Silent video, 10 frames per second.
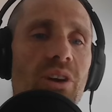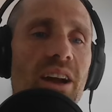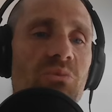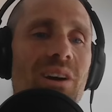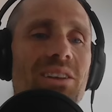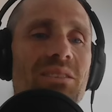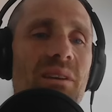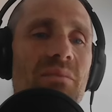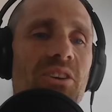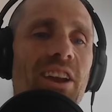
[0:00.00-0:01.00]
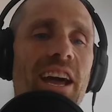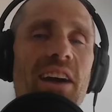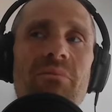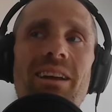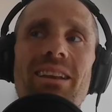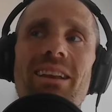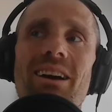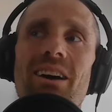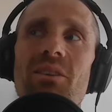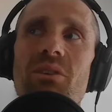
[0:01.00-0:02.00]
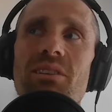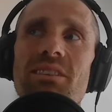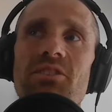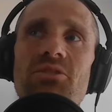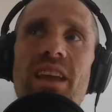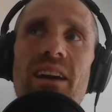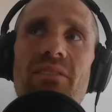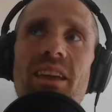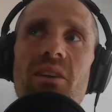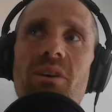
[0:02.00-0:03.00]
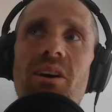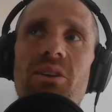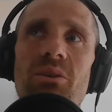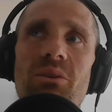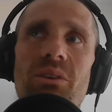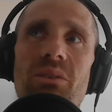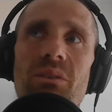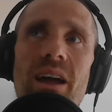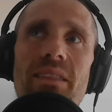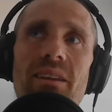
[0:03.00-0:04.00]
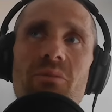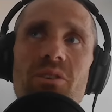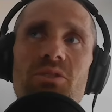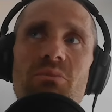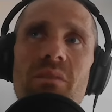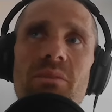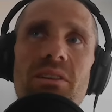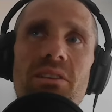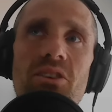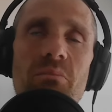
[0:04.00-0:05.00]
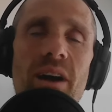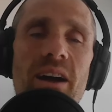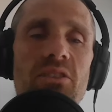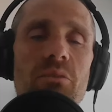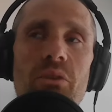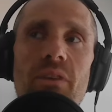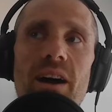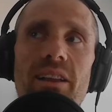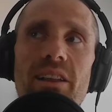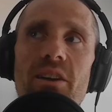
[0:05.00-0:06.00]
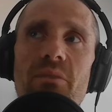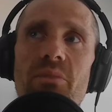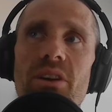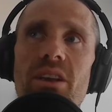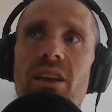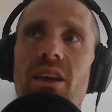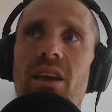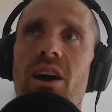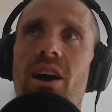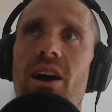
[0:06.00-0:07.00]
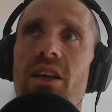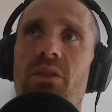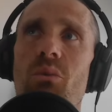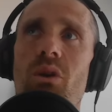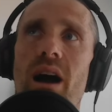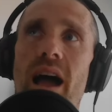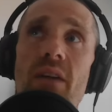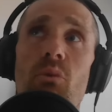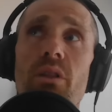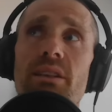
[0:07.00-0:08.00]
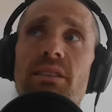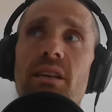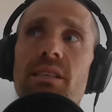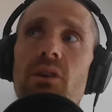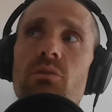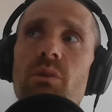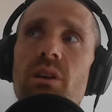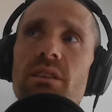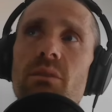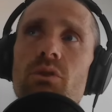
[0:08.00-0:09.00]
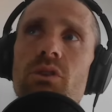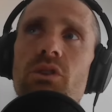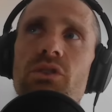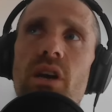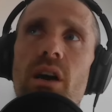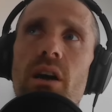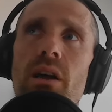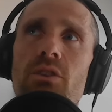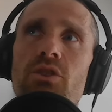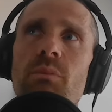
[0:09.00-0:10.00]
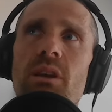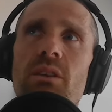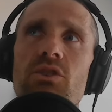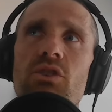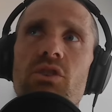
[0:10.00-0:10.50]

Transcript: or as well as maybe it could have been. Uh, the ones that you navigate well are, I think, ones you maybe look back a little more fondly on. But uh, the one I have one that sticks out to me because it was uh, just because of